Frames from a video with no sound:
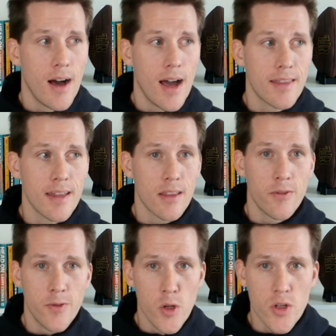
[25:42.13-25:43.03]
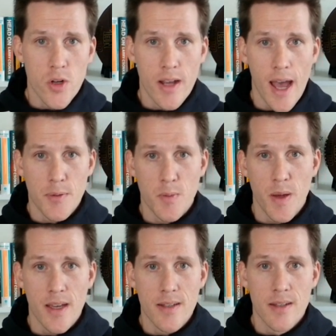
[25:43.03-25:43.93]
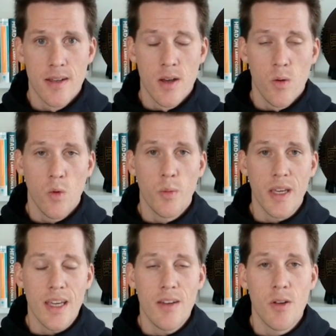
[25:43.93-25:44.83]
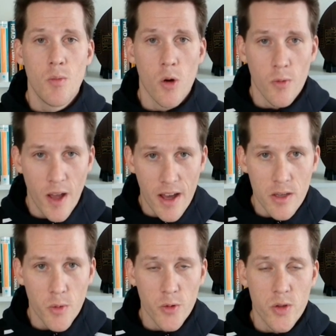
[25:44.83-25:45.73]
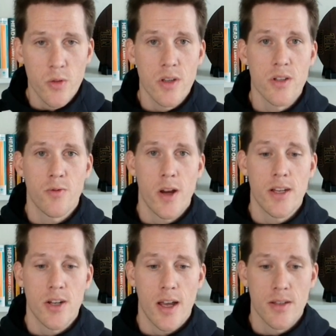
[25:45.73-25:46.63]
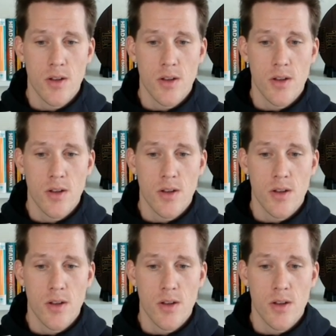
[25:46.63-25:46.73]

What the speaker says: I think the future cap space will be even more valuable to this franchise.